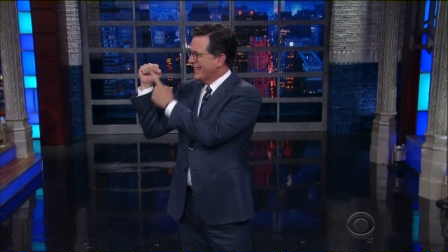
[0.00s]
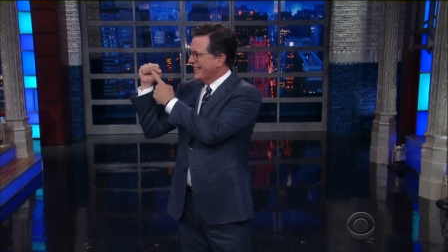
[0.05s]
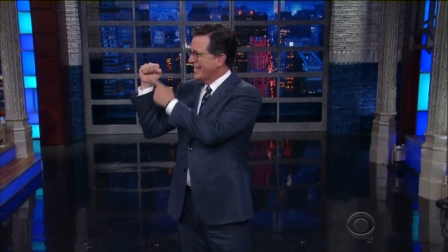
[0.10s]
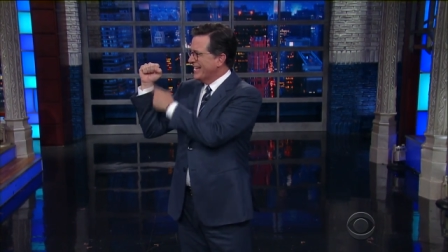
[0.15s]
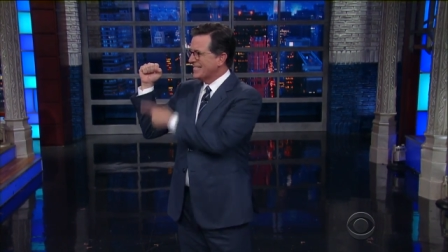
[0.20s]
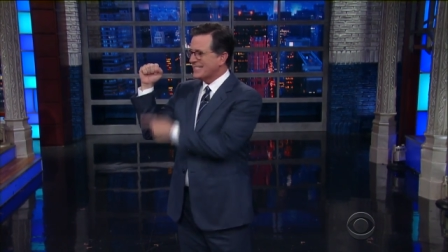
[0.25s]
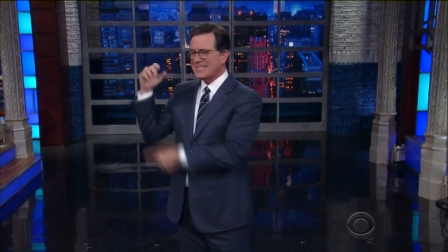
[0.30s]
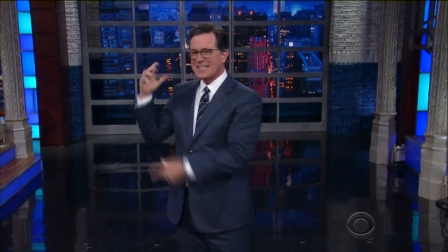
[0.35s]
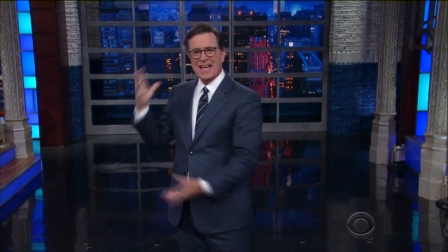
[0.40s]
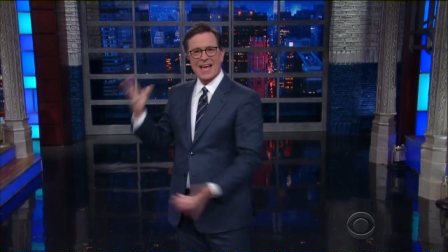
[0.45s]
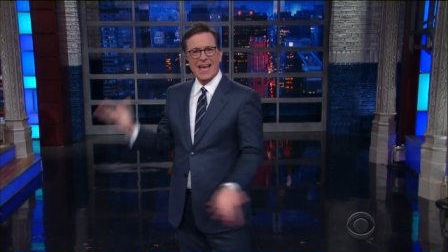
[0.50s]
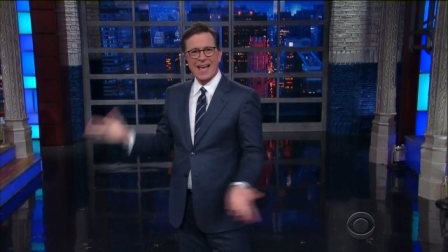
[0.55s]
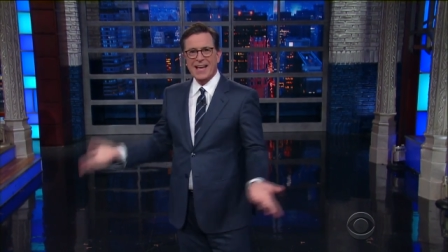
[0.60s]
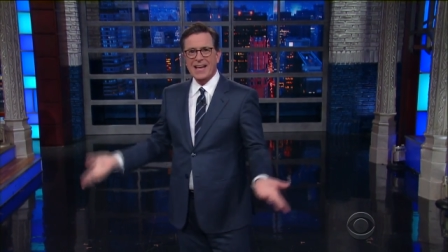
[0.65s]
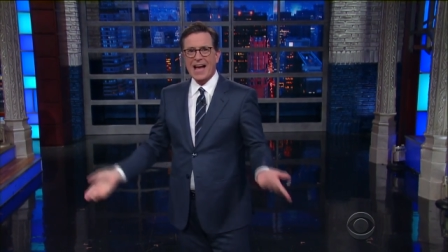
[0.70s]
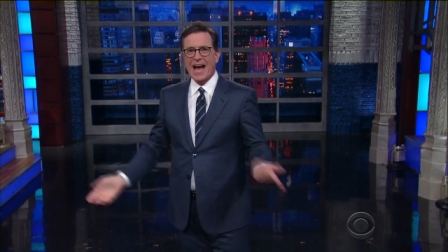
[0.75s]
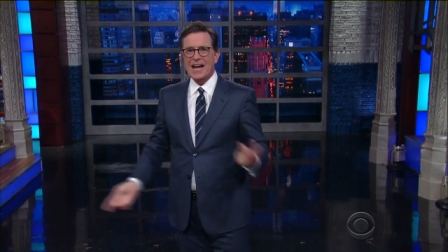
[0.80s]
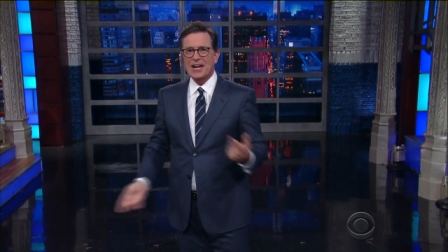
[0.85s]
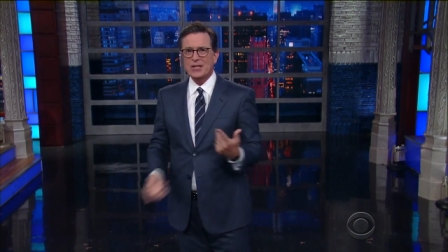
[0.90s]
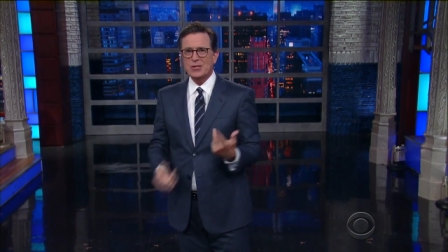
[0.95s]
this
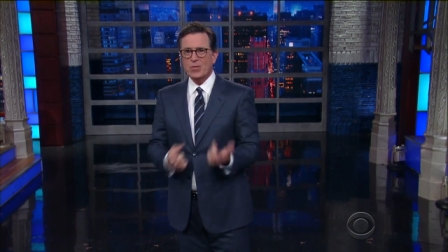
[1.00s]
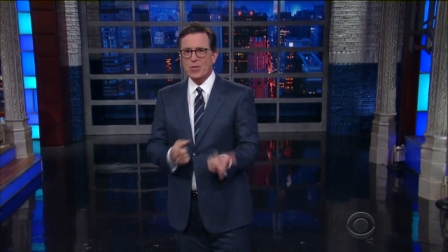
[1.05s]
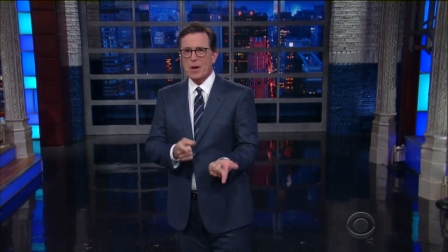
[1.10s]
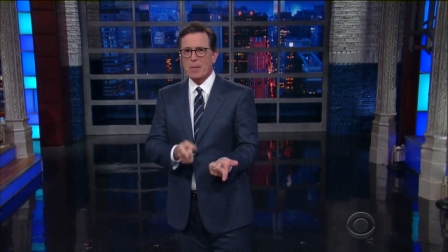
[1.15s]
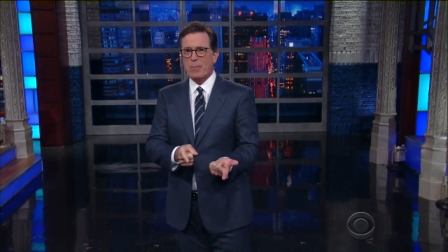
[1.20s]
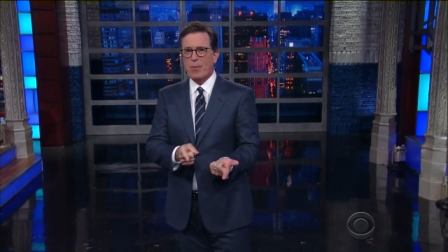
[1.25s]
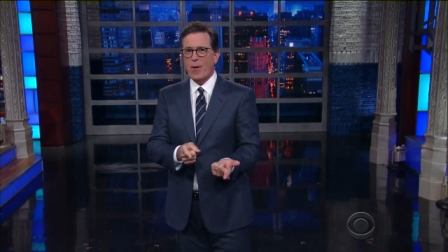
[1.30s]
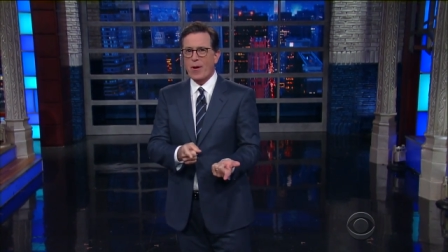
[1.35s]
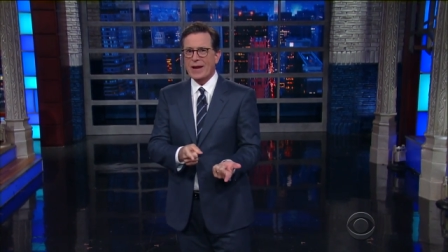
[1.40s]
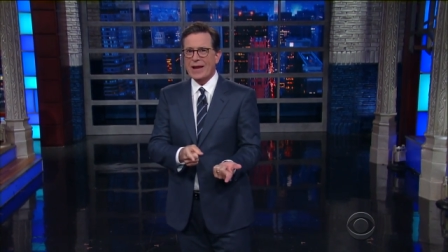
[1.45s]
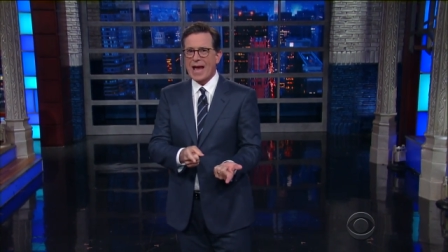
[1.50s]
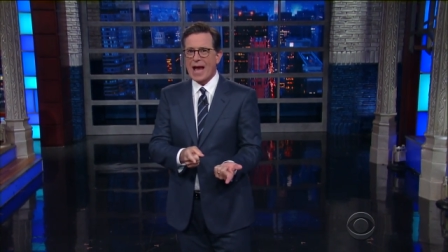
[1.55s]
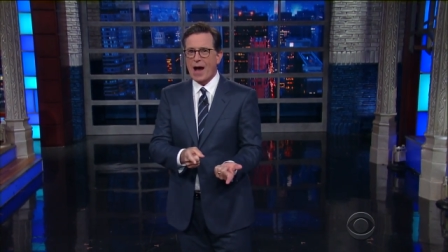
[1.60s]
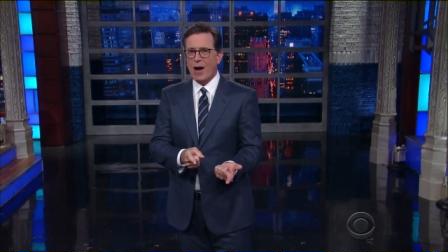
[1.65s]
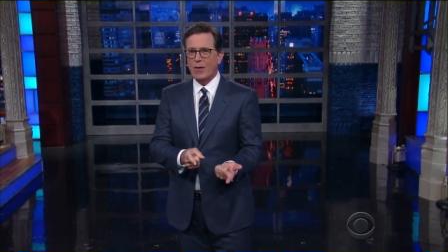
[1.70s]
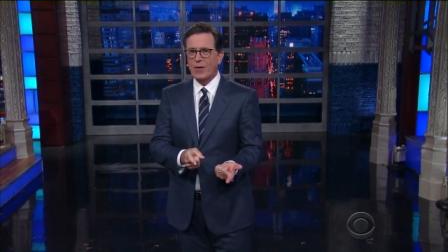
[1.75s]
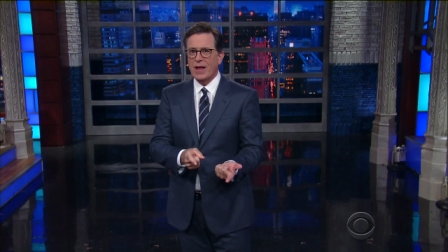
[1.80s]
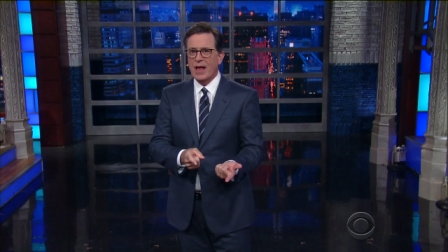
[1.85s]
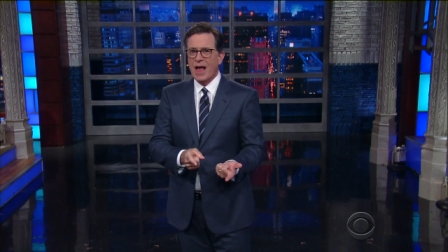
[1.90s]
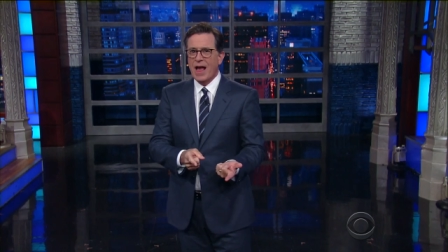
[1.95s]
thing, I just want to point
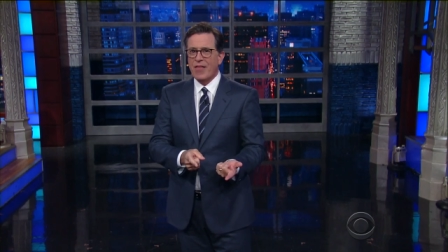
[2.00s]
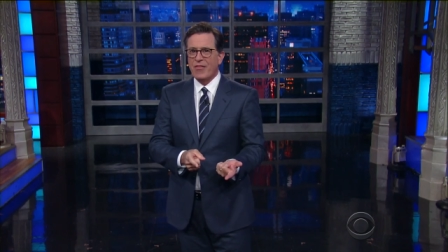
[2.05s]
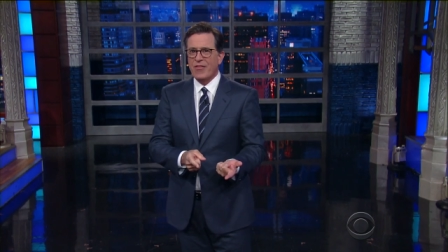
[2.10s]
out